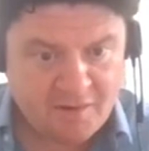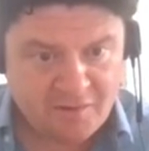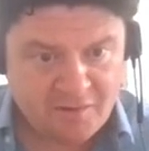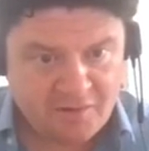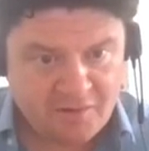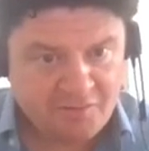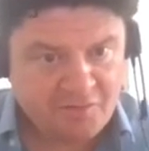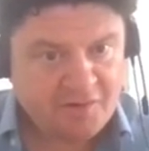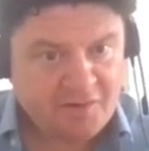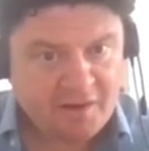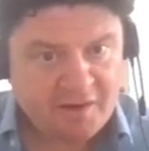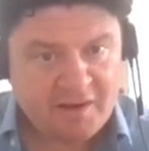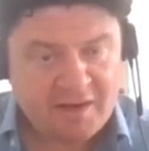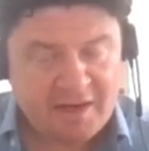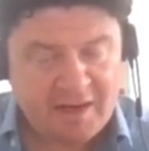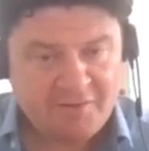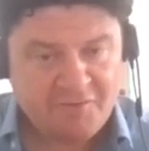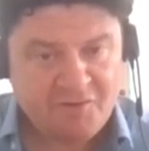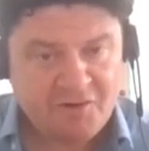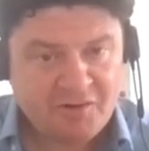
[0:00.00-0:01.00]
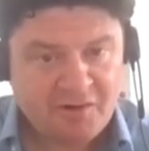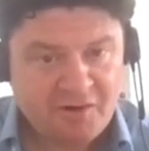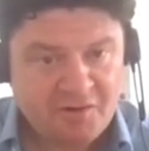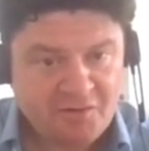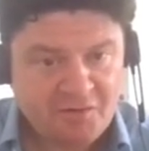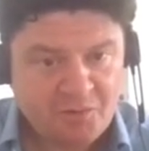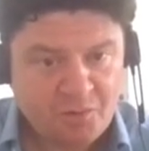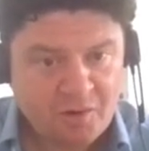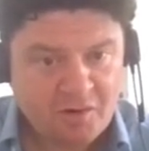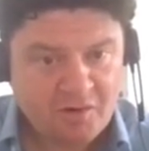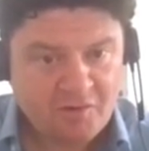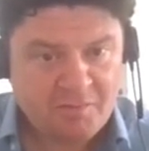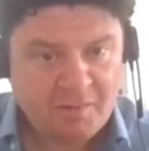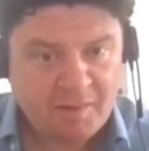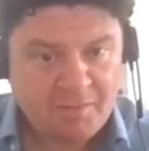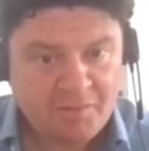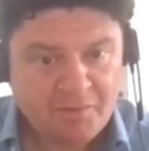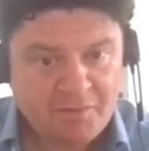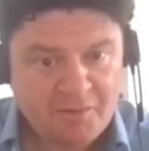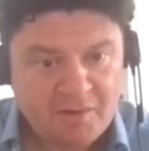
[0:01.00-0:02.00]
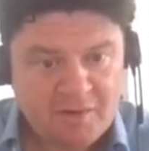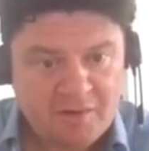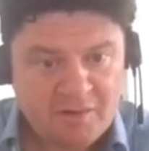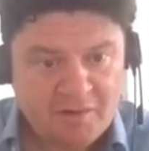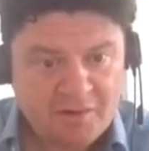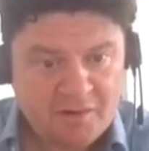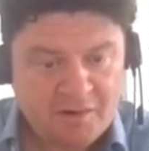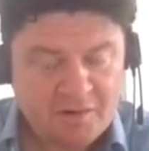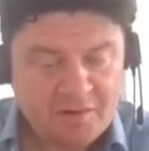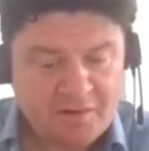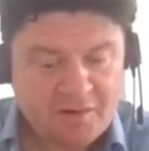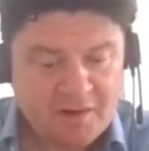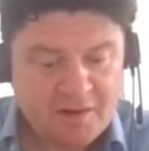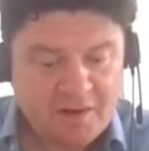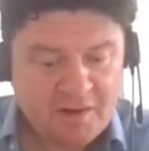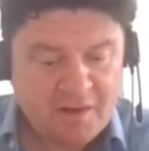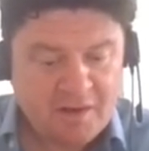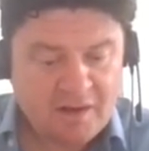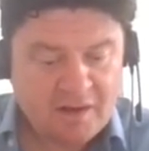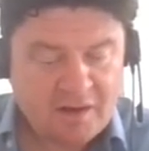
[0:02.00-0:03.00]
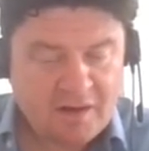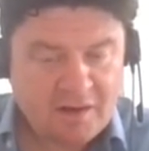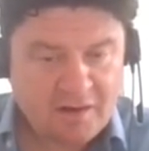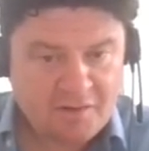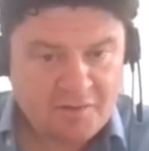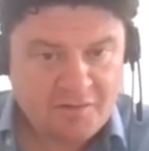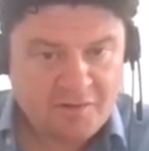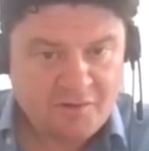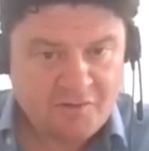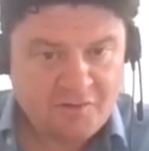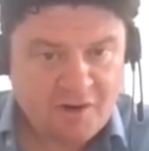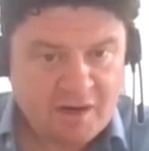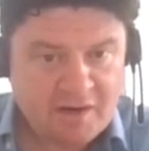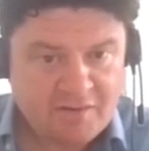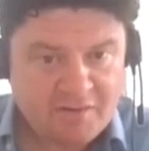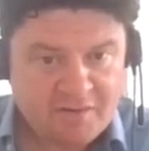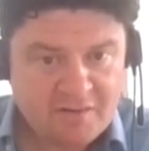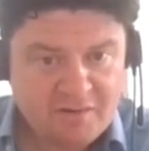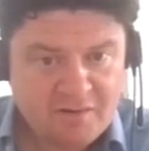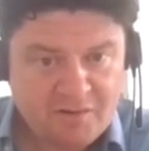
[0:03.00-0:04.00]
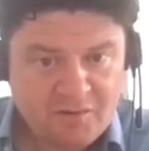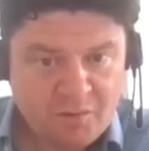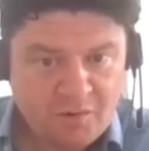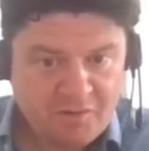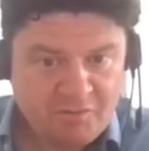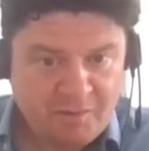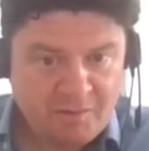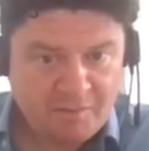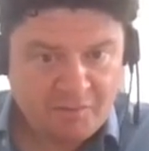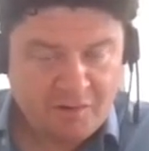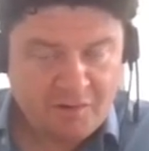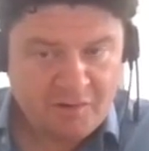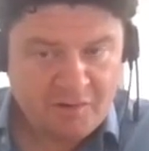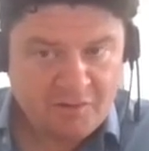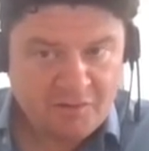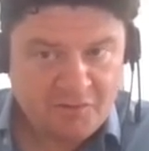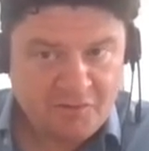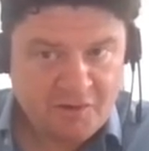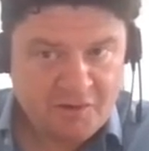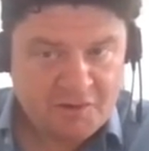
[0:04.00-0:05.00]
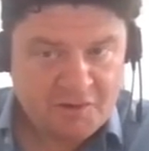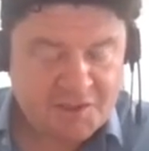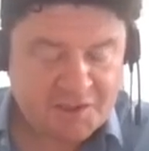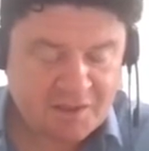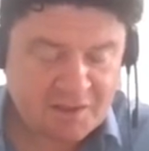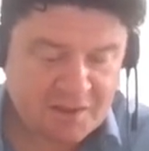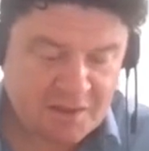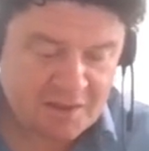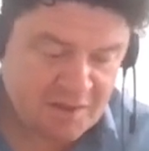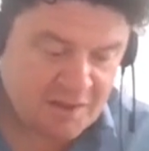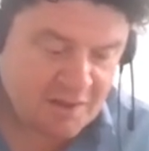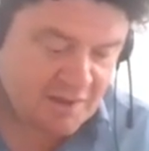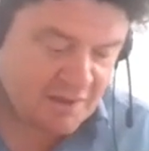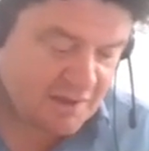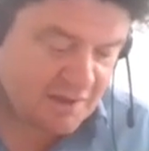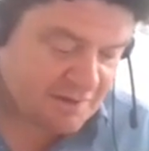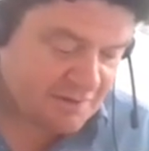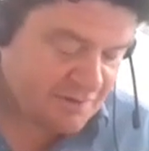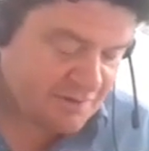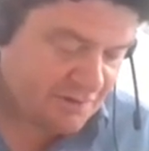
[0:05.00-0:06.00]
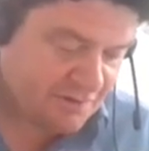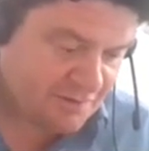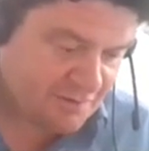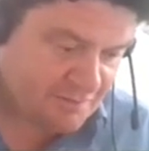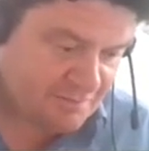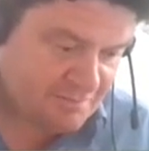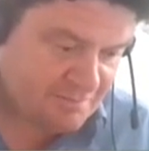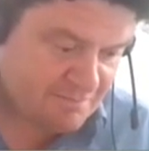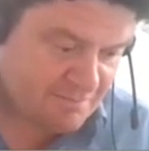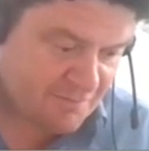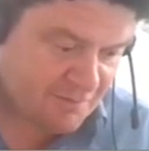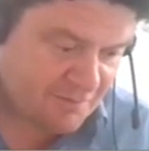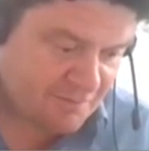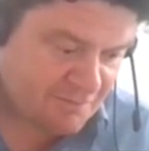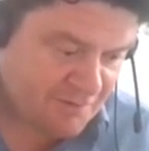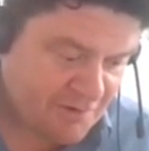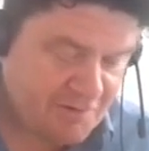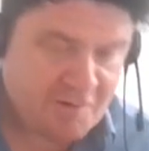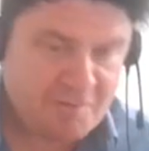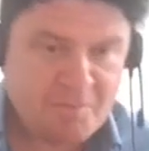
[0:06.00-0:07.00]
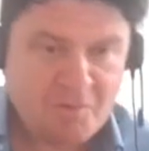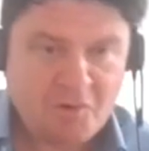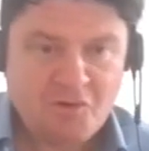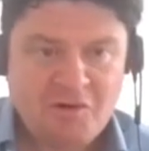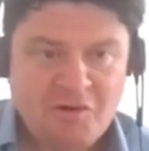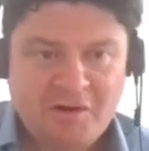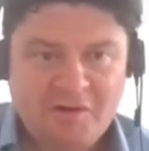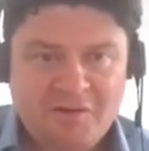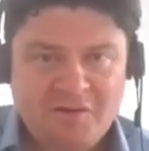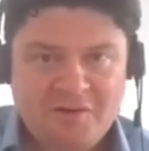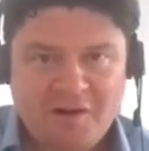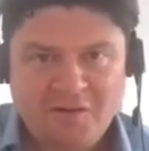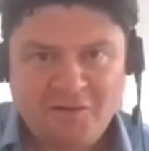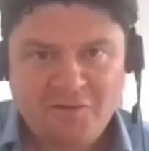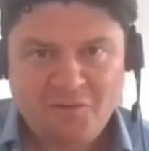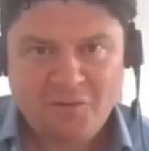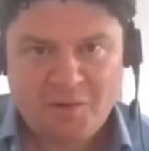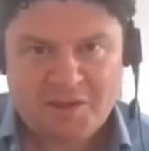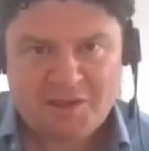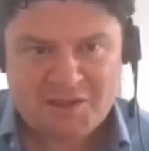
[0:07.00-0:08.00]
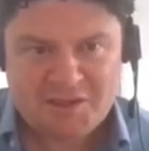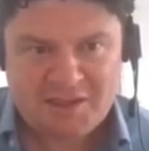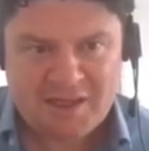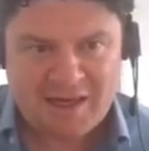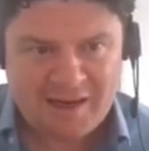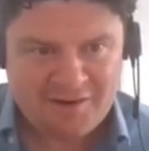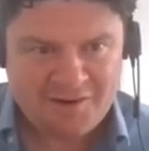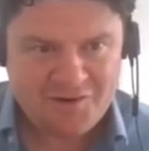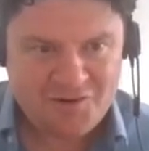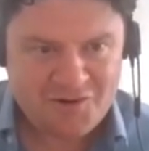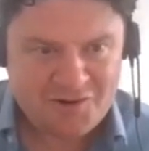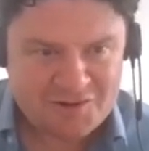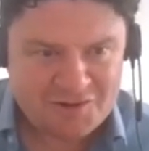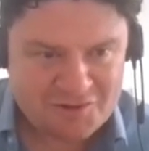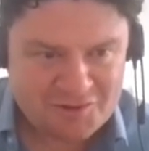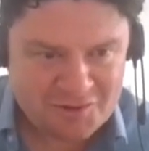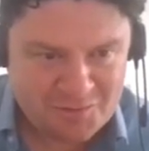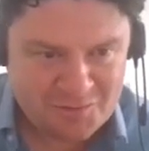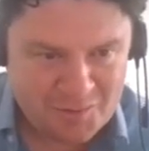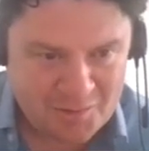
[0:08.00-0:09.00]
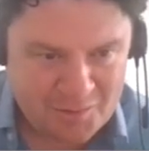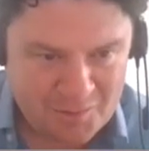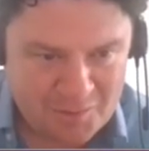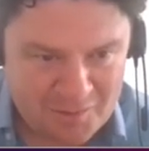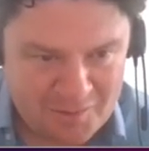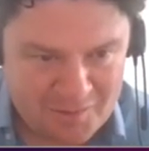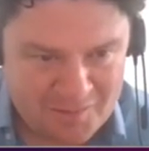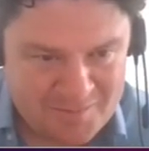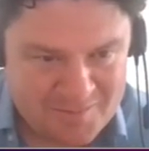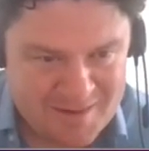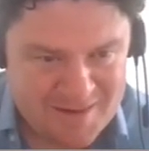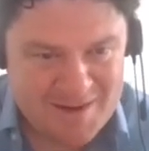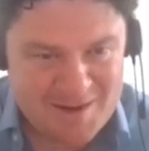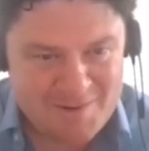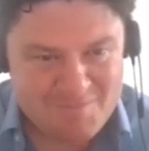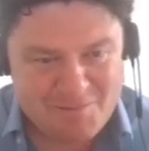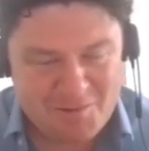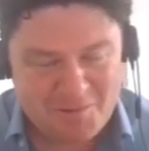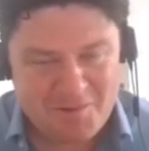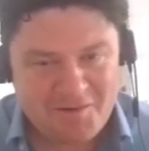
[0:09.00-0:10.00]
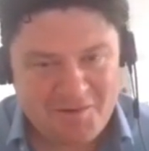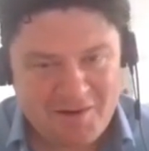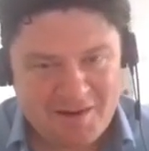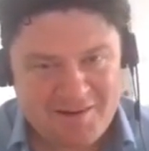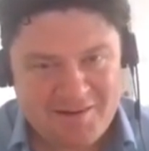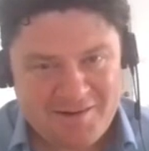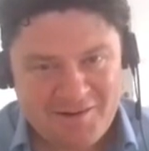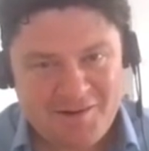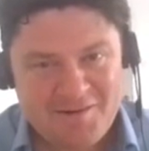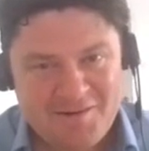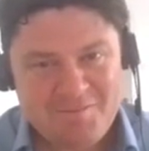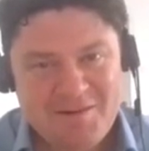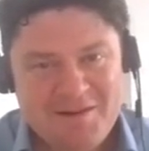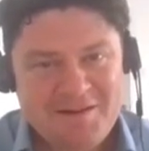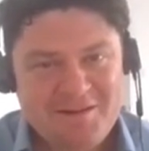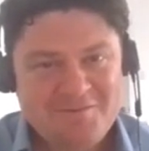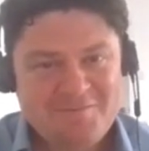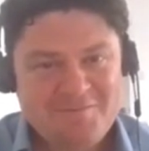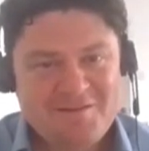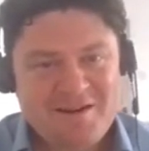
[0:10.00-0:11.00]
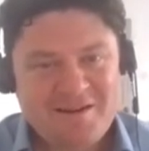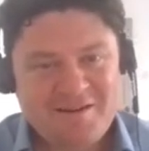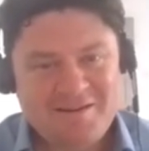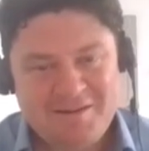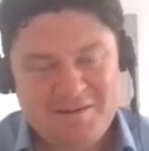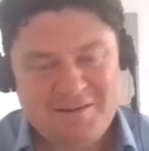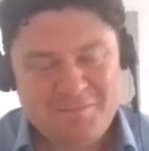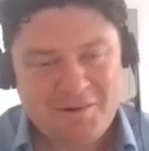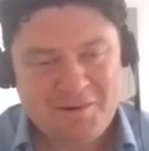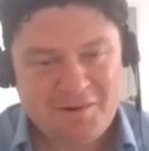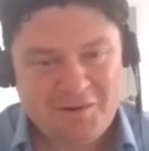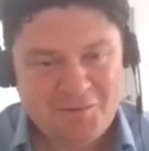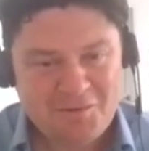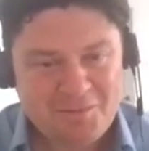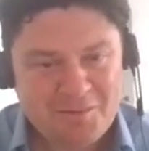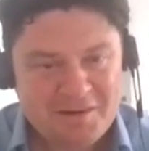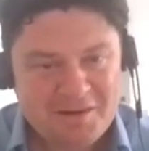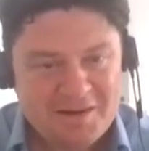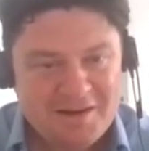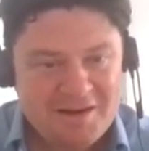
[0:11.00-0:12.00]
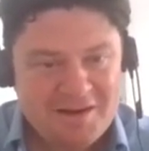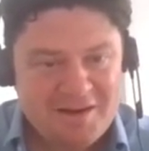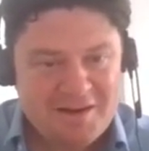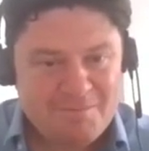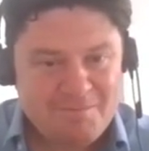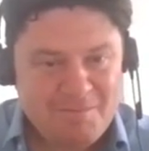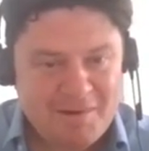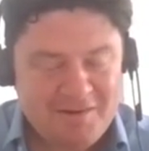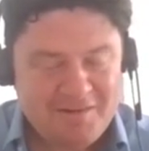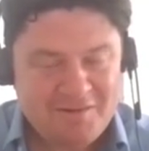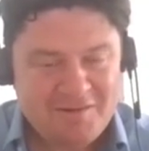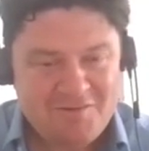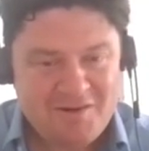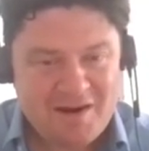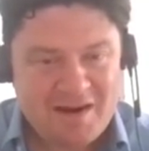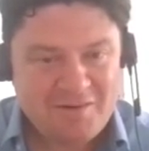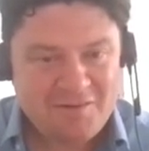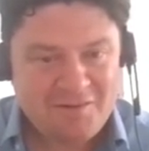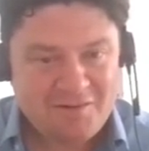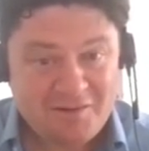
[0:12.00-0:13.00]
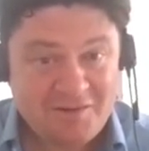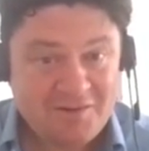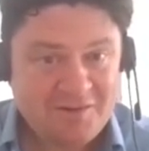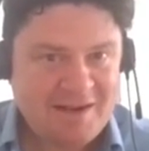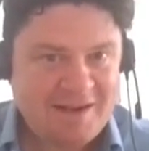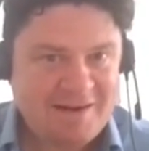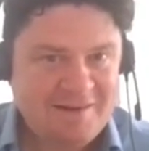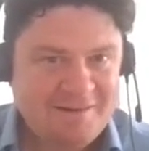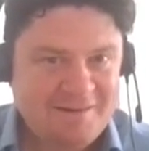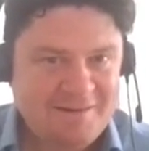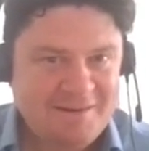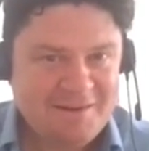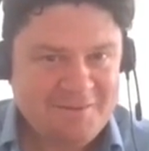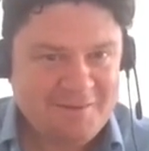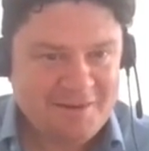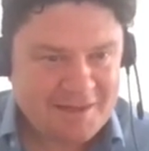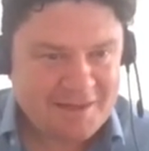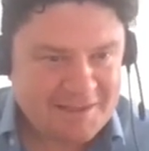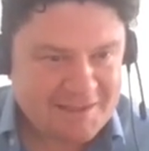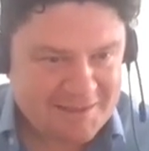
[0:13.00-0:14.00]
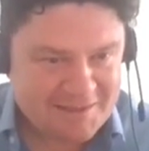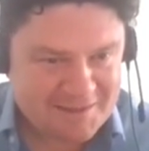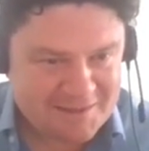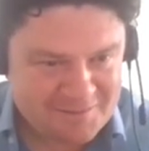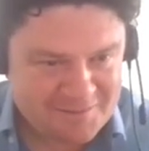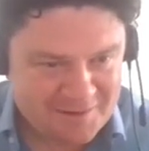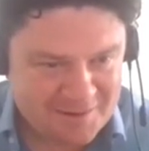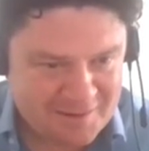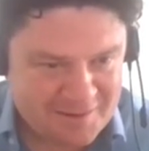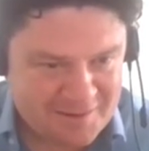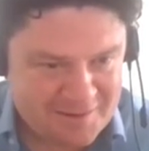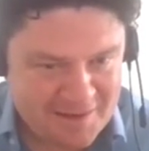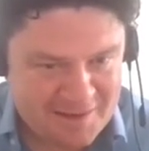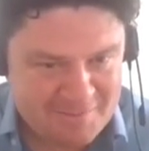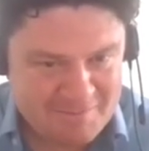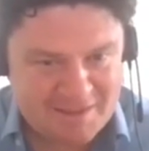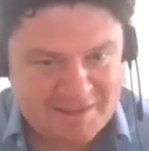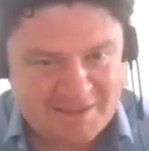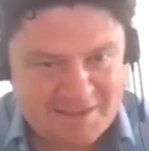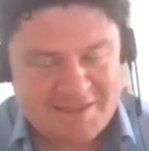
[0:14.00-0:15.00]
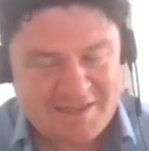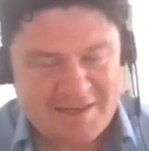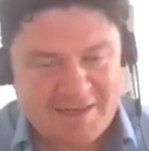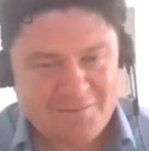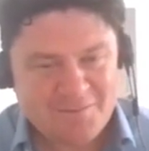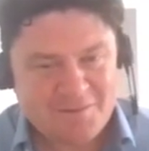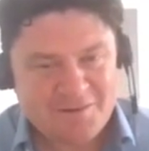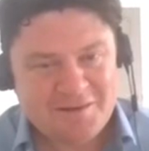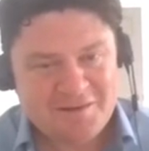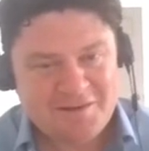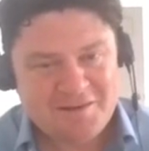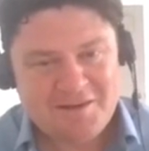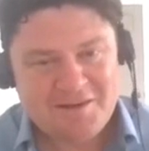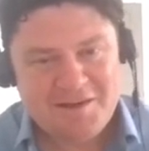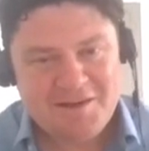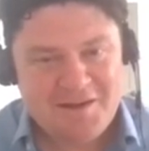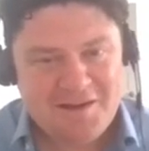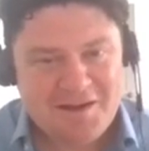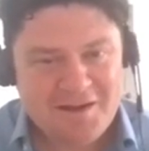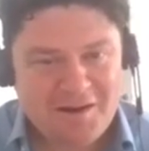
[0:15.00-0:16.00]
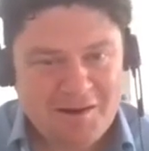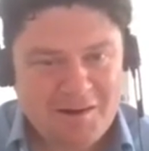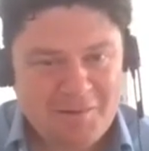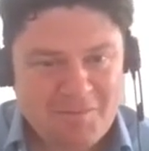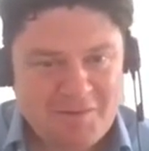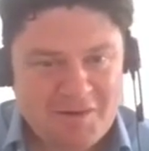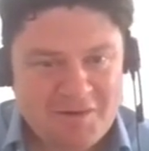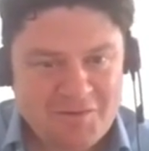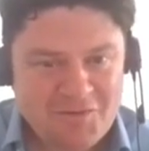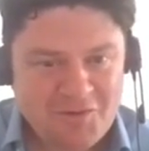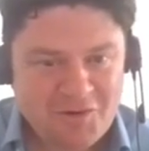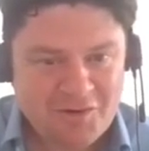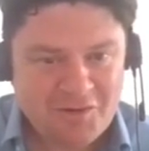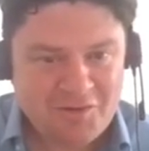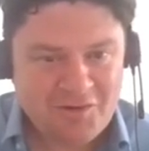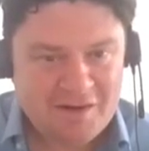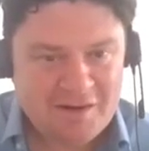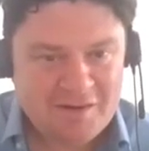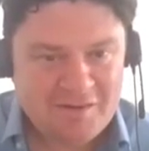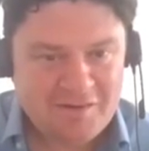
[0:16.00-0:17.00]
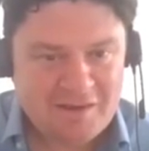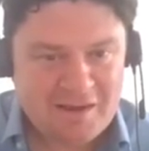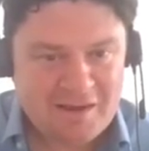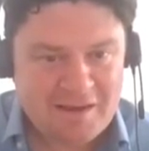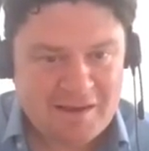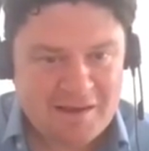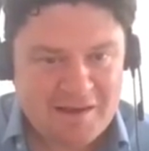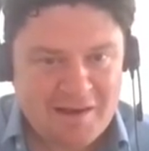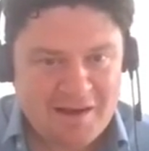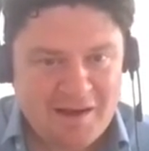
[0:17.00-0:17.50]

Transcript: so if you take an average over 12 months and you look at a closing rate 12 months into the future and do some very boring stuff, which as treasurers we will probably have had nightmares about in the past, but based around standard deviation, if I dare mention that word, and volatility,